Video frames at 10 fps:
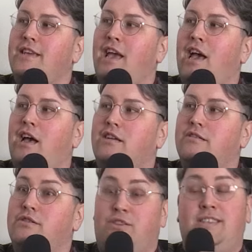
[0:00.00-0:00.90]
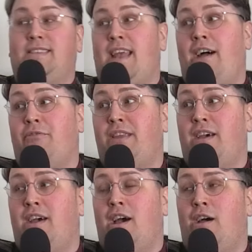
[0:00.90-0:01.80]
Yeah. She's now
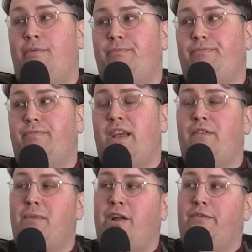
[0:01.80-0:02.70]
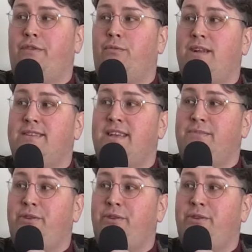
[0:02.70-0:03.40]
the cover model for One Size